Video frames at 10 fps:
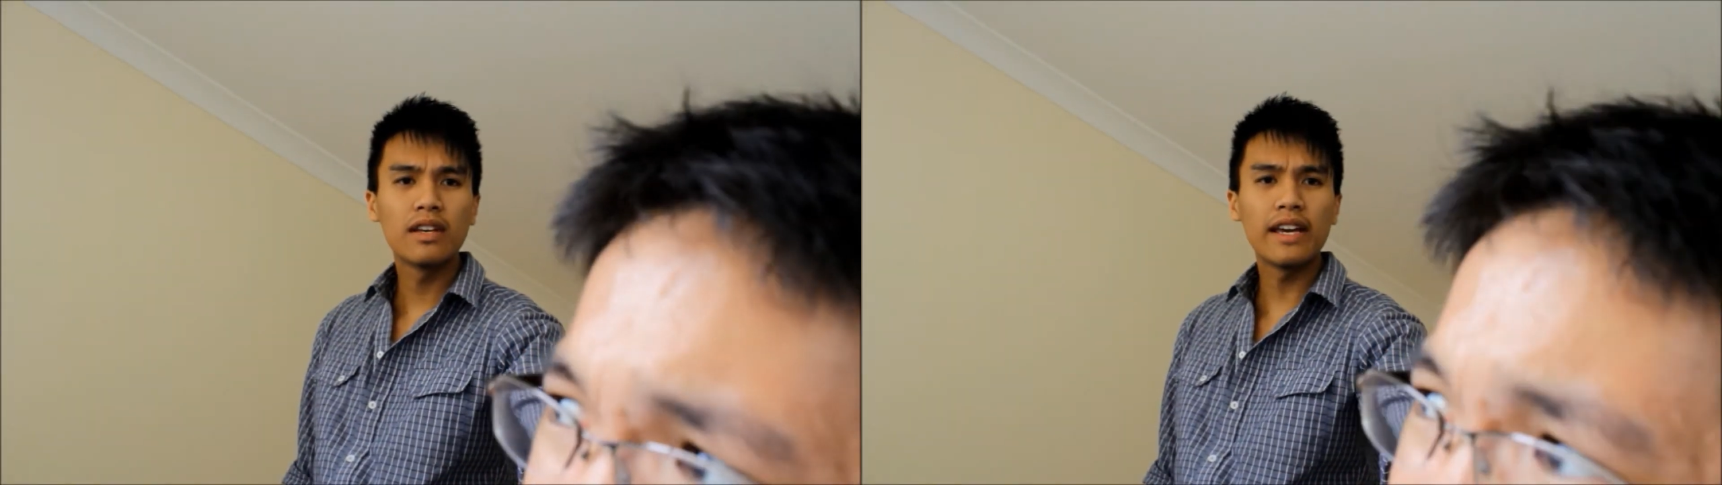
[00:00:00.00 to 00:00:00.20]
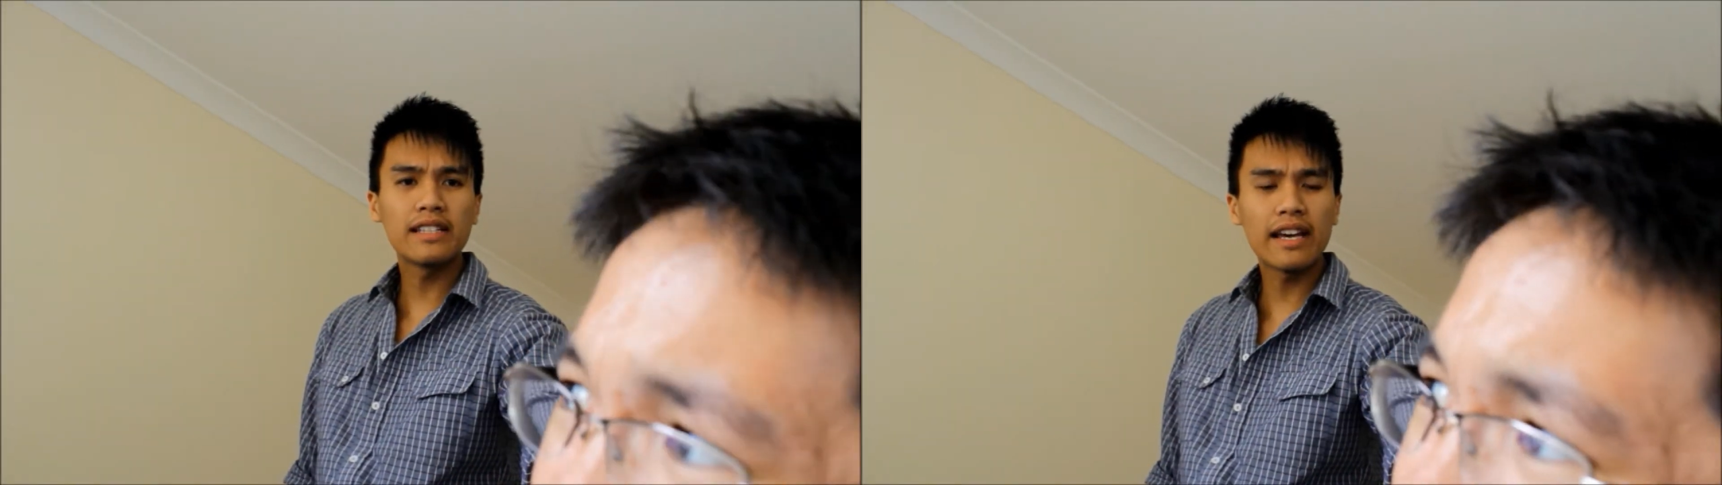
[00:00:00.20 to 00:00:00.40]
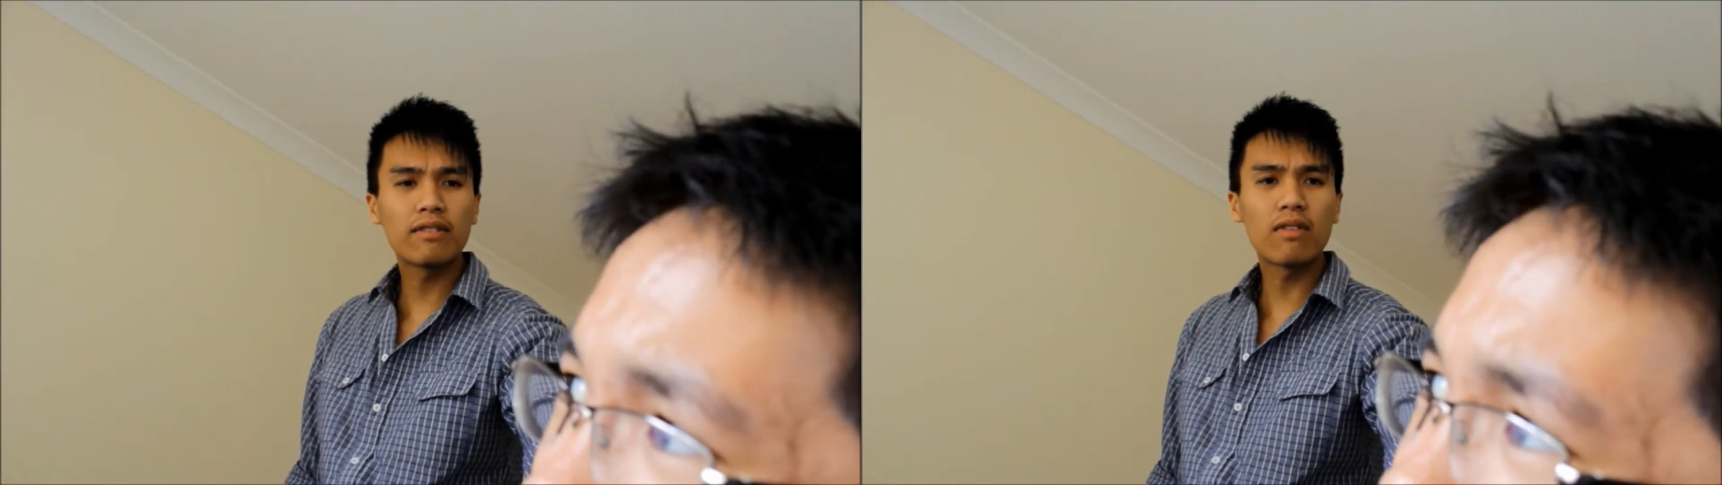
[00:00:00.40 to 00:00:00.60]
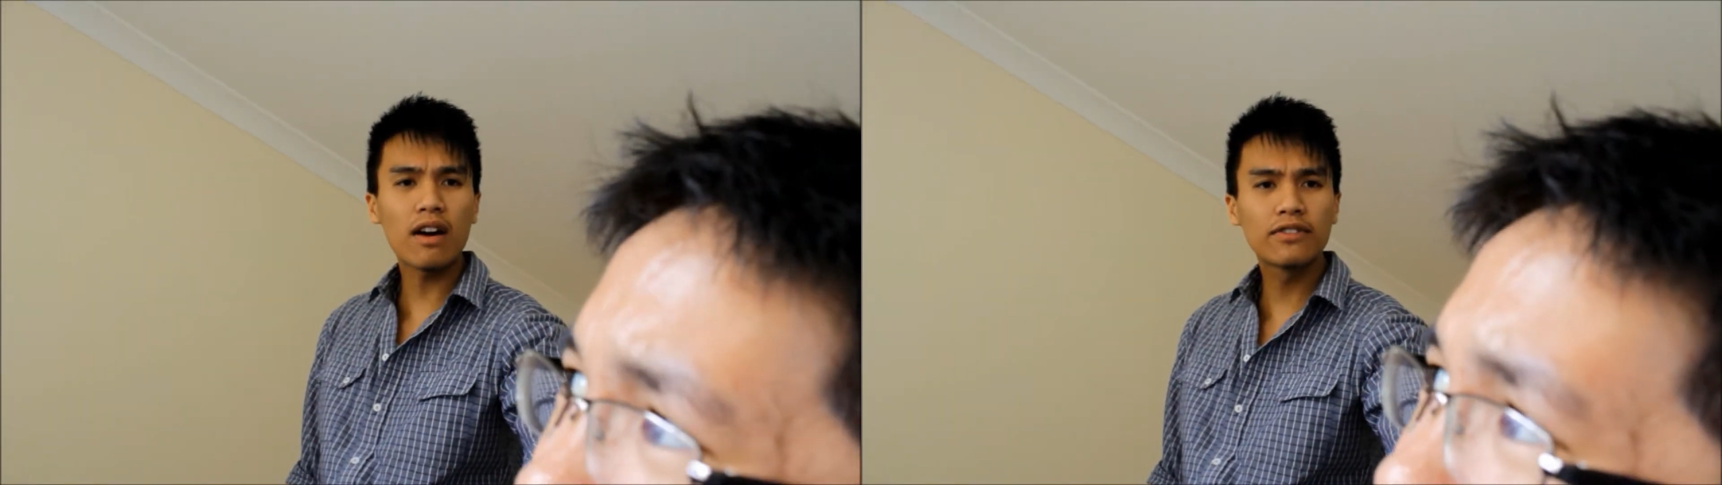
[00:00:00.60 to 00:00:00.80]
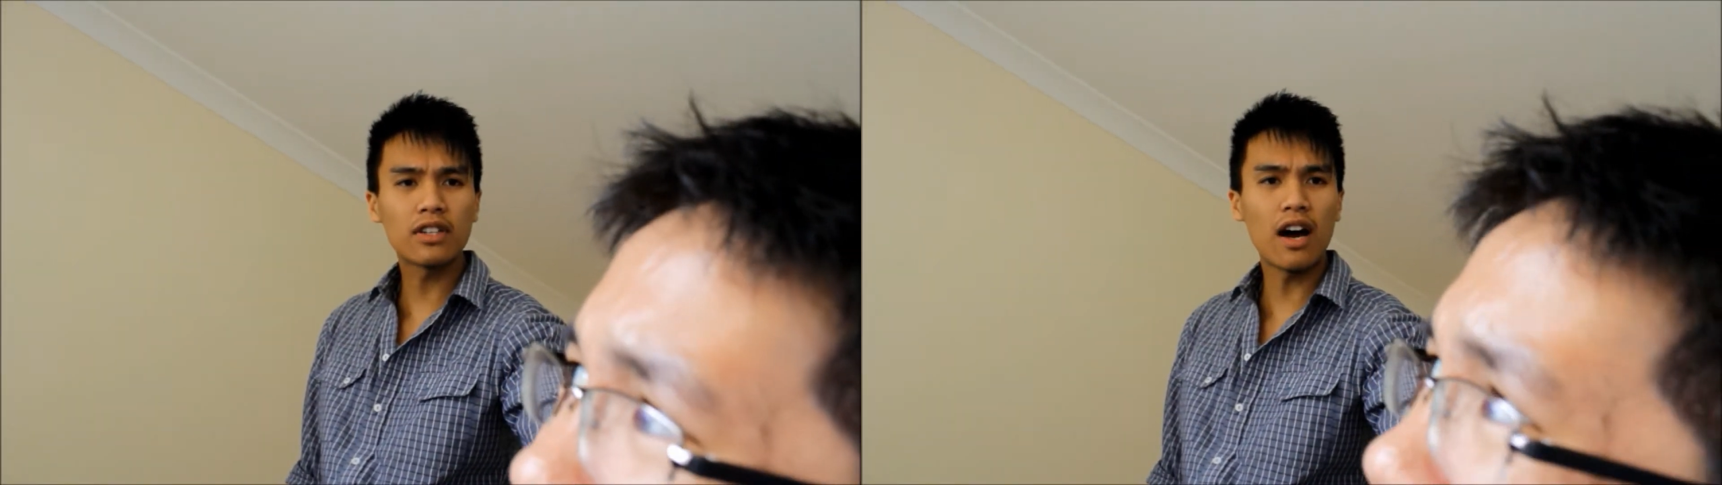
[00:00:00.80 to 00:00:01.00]
He's had a
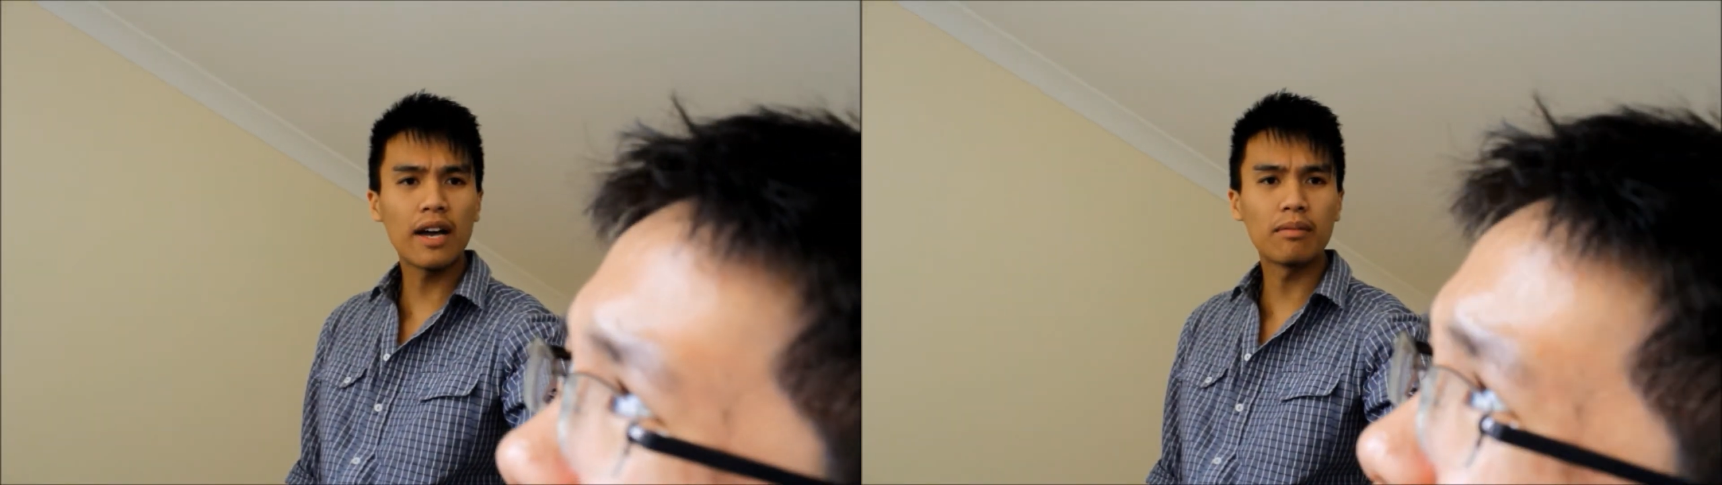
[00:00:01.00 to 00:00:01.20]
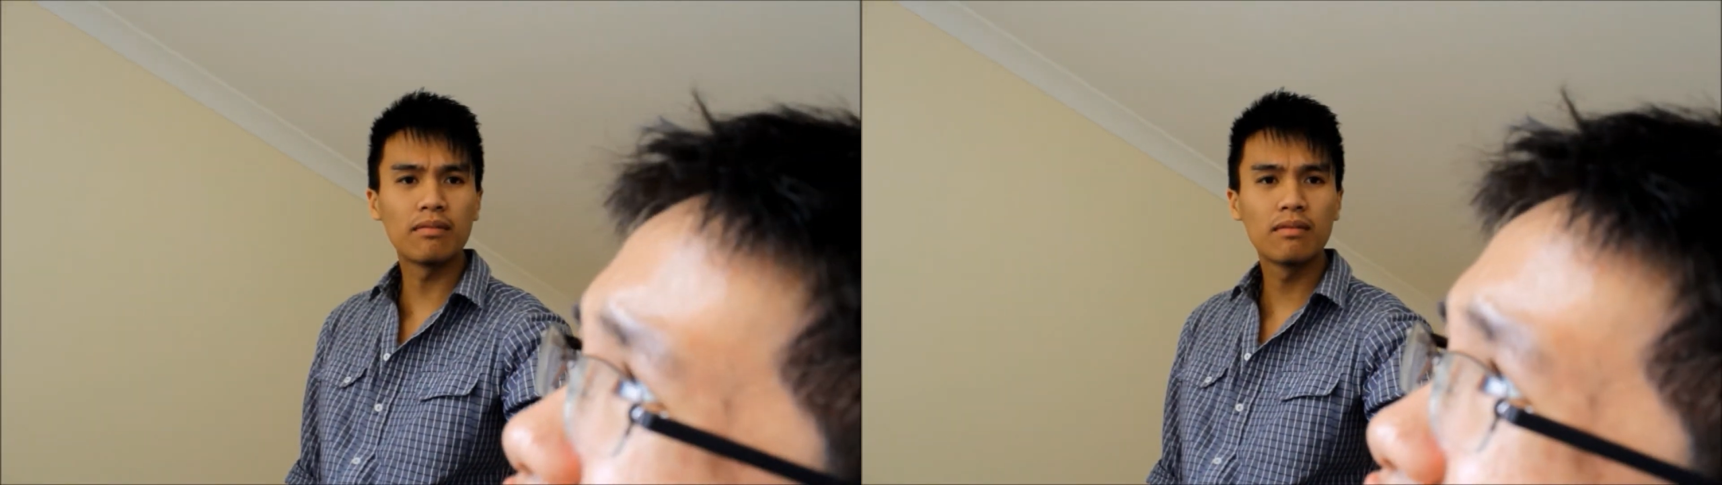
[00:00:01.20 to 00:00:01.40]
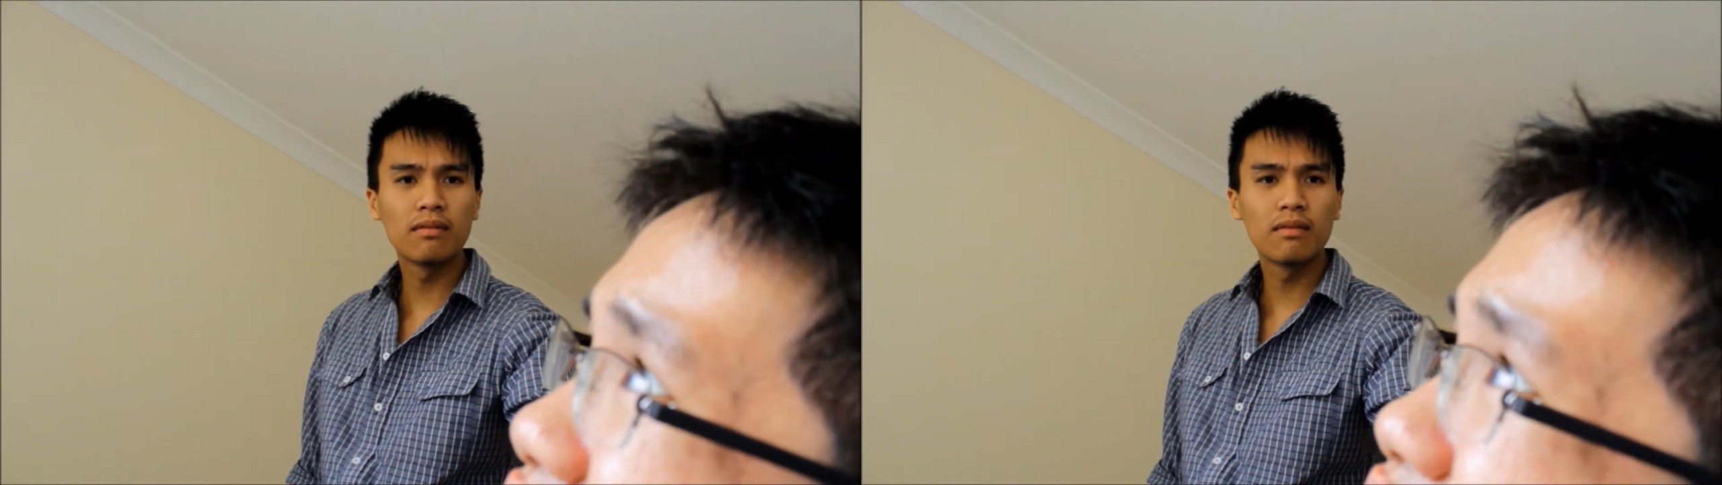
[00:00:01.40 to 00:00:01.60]
rough time.